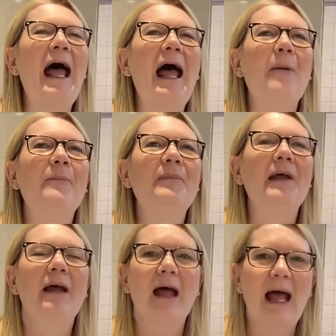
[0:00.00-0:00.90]
And
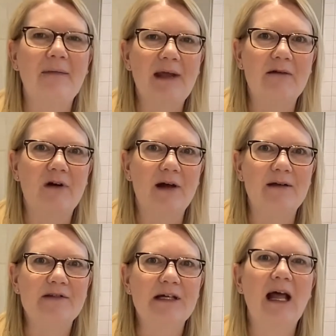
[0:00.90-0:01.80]
they
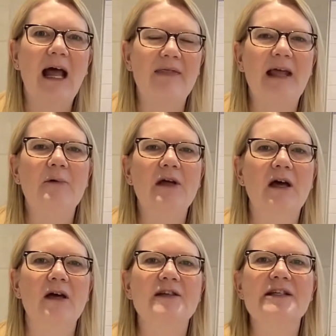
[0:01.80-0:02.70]
arrived and they were
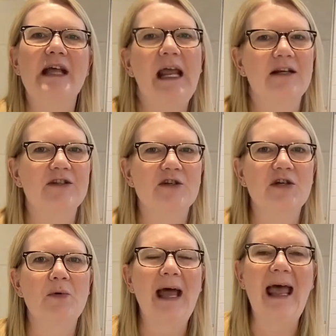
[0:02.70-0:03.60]
cut
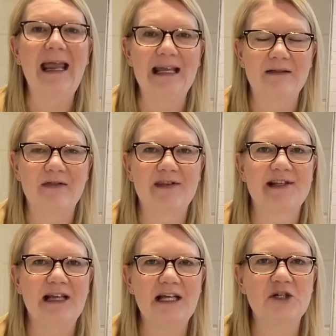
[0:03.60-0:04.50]
into
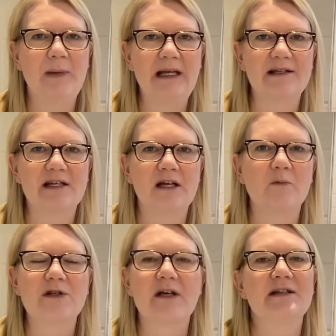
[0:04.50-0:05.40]
eighths. Each pizza
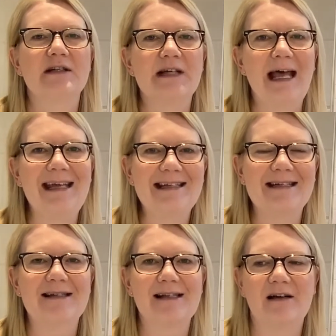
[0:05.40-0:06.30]
was cut into 8
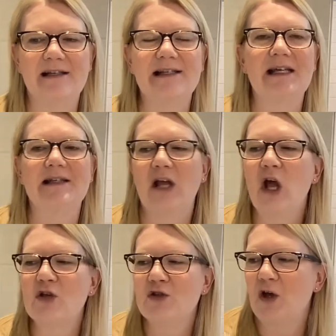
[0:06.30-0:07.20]
slices,
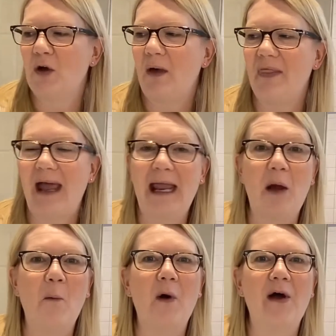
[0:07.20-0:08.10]
so
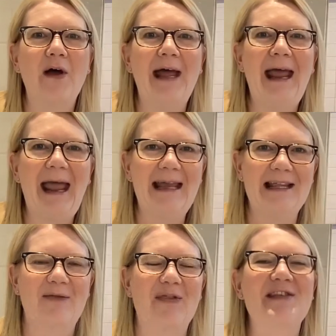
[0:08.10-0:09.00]
they were
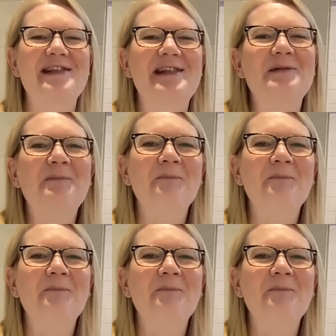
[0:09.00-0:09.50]
eighths.